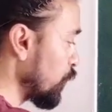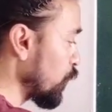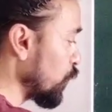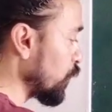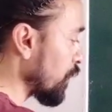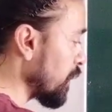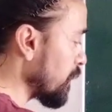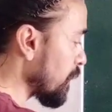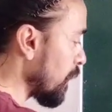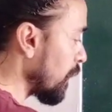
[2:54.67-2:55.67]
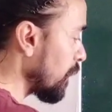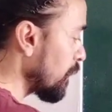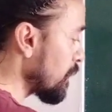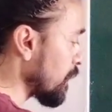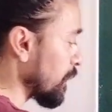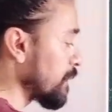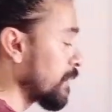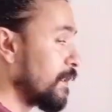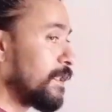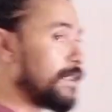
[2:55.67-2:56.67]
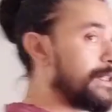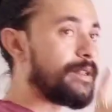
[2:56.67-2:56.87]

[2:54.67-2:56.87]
2, 3s are 6.